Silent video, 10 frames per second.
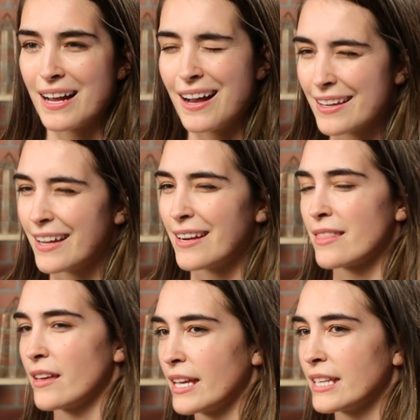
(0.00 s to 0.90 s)
but I kind of
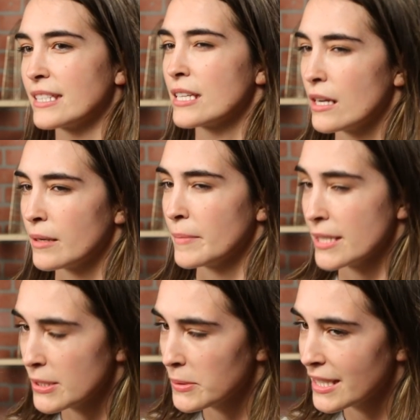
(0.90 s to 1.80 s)
thought I could talk him
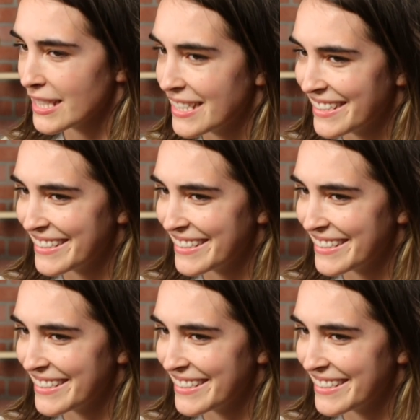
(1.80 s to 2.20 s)
into it.